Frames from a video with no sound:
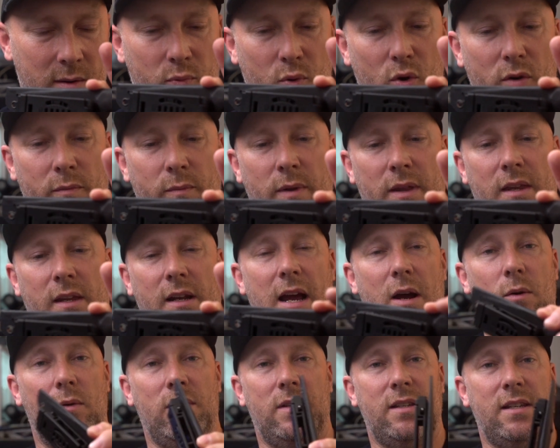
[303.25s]
improvement that
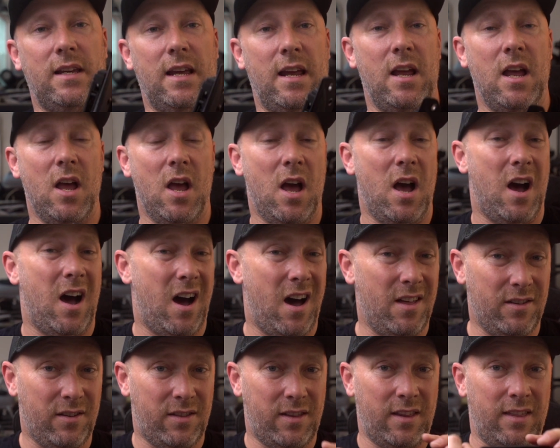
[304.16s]
I would say.
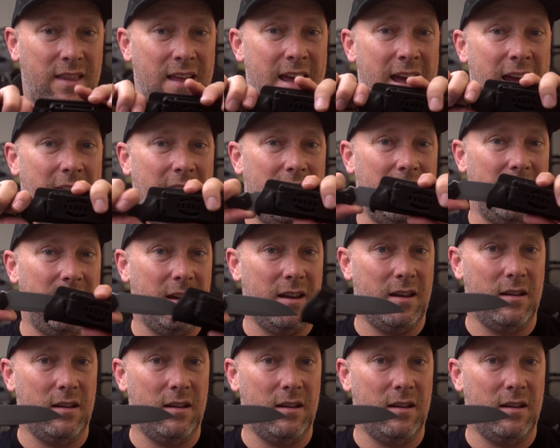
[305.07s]
Other than that,